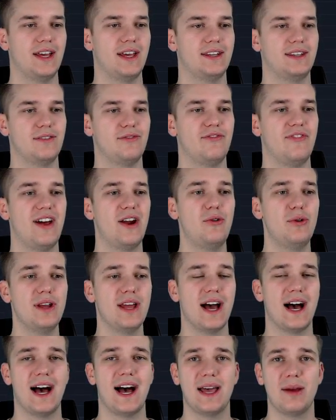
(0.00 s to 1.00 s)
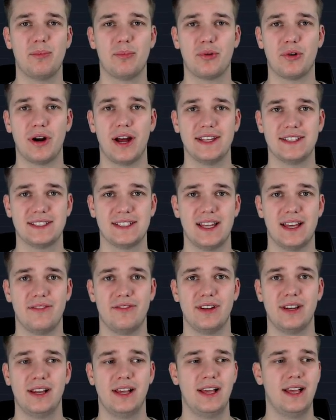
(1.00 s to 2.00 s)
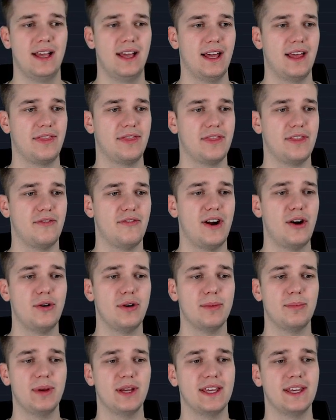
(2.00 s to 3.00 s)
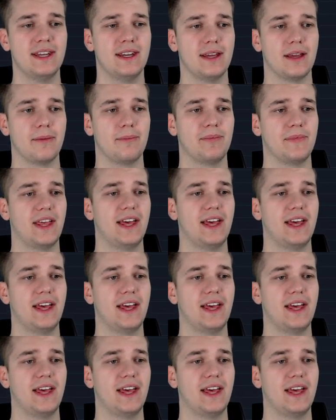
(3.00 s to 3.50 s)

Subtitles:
at a very high price level at the very beginning.